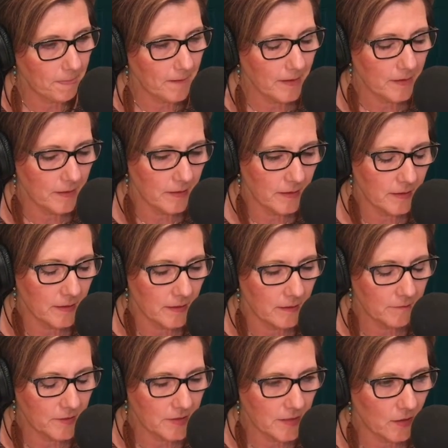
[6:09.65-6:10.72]
it
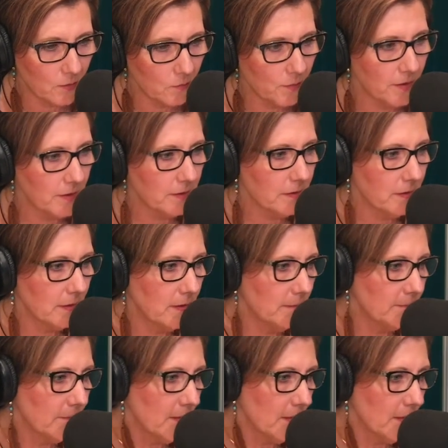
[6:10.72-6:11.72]
even dealt with the